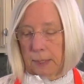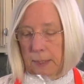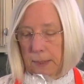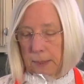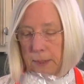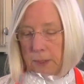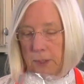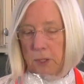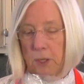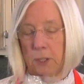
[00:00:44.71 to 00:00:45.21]

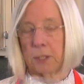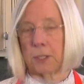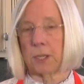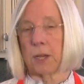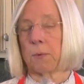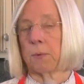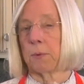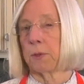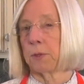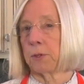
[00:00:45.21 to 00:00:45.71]
Starts
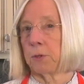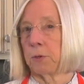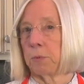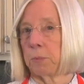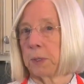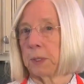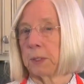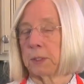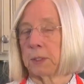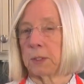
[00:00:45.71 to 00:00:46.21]
out with two
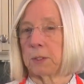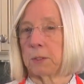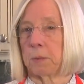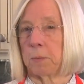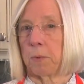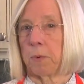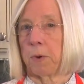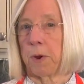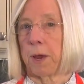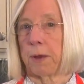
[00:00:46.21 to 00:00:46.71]
pieces
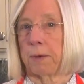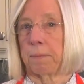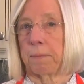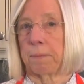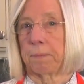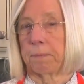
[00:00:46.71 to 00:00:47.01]
of bread.